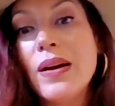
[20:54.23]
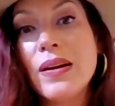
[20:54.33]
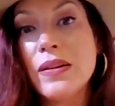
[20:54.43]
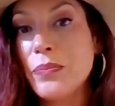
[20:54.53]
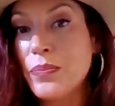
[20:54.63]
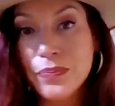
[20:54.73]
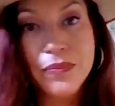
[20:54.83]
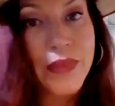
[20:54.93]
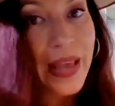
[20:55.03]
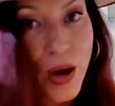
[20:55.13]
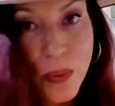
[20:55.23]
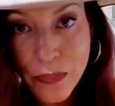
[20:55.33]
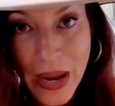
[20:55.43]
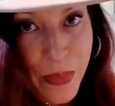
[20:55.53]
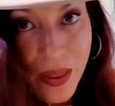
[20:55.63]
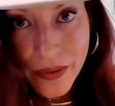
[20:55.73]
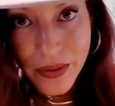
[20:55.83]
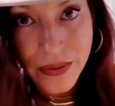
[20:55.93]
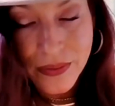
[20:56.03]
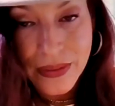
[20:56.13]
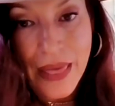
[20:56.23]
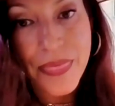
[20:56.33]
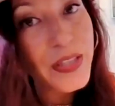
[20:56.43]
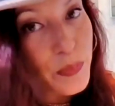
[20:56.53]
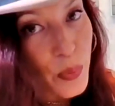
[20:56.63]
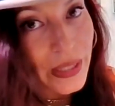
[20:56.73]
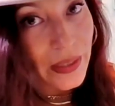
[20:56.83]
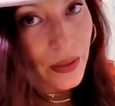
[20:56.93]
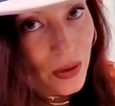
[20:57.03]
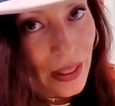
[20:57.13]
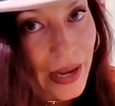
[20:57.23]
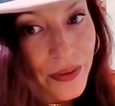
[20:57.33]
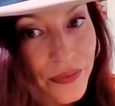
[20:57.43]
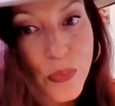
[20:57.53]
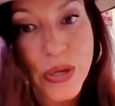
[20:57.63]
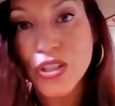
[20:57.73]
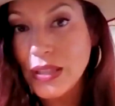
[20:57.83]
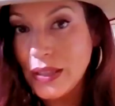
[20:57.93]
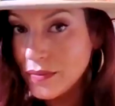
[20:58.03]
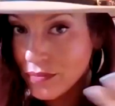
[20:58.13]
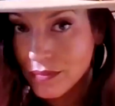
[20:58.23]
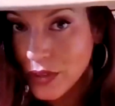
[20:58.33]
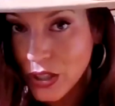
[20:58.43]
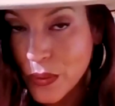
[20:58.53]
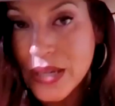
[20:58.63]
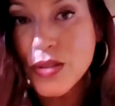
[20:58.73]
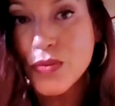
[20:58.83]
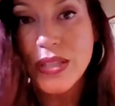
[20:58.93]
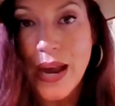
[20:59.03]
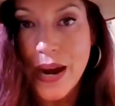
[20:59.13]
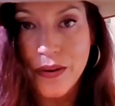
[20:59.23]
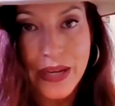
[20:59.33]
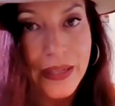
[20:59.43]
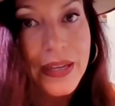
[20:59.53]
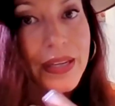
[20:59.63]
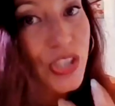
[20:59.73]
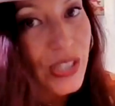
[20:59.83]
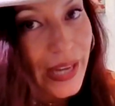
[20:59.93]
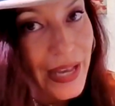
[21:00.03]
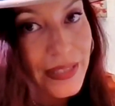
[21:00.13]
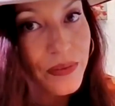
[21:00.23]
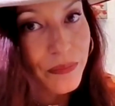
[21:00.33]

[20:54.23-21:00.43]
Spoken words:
help my mother at this point in her life where she, is retired and she hasn't been well.